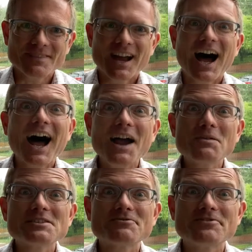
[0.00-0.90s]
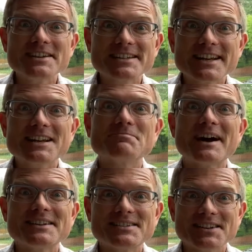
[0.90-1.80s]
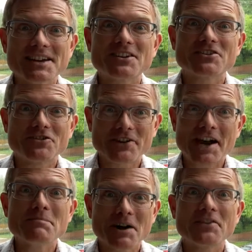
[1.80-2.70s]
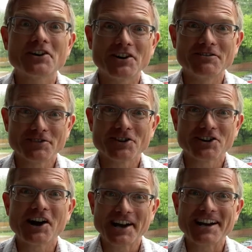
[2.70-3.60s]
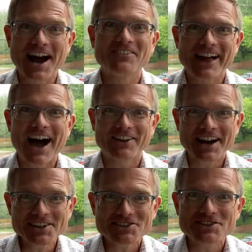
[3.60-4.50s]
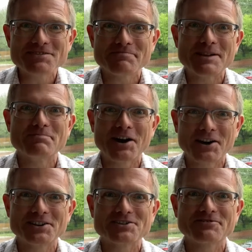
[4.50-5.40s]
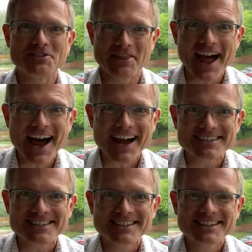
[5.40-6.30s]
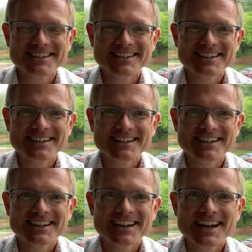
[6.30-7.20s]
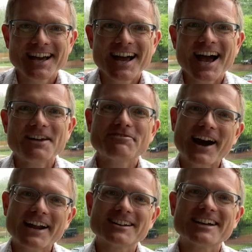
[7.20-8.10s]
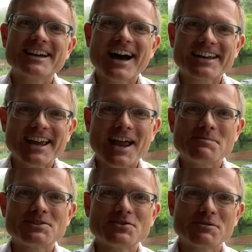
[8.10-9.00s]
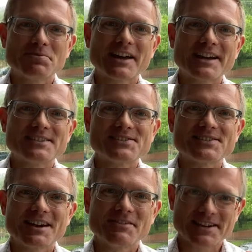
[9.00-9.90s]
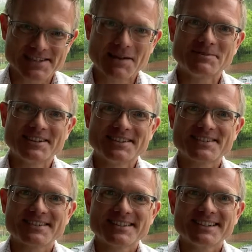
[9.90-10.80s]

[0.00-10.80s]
I was visiting my sick grandmother, for crying out loud. I shouldn't be punished for that. And finally, I came to a place of acceptance.